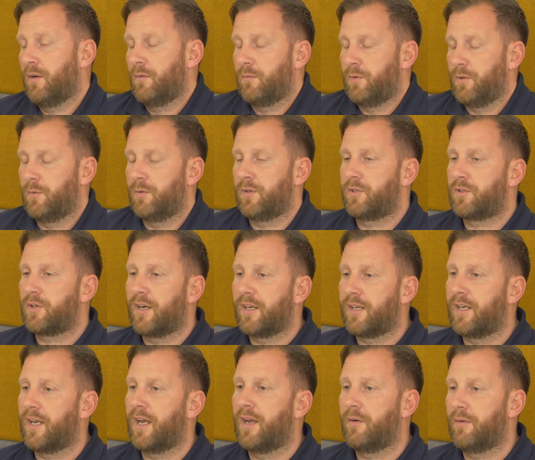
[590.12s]
we all want to try
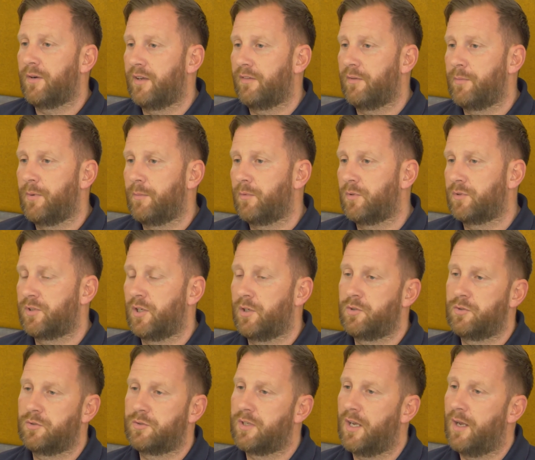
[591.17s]
and get out and have a bit more
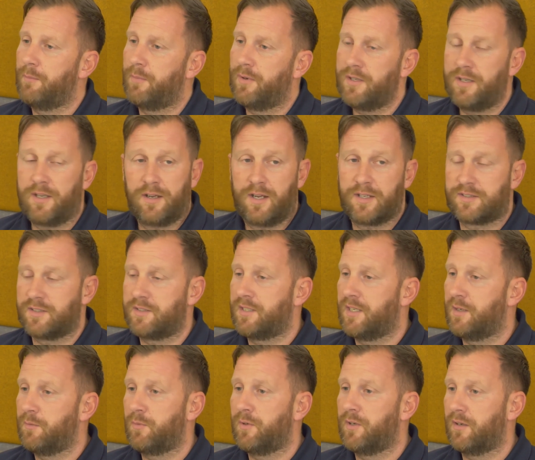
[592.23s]
social time. But yeah, as a
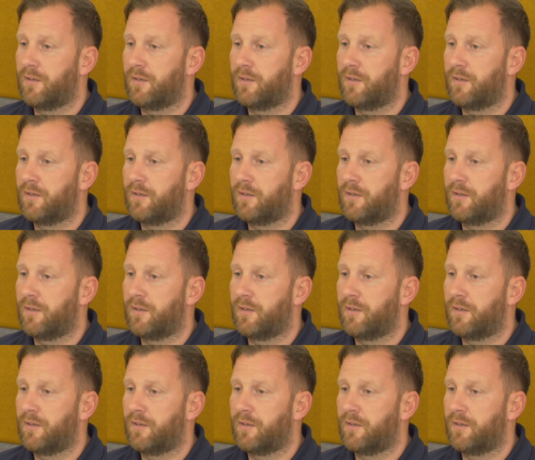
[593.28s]
team, we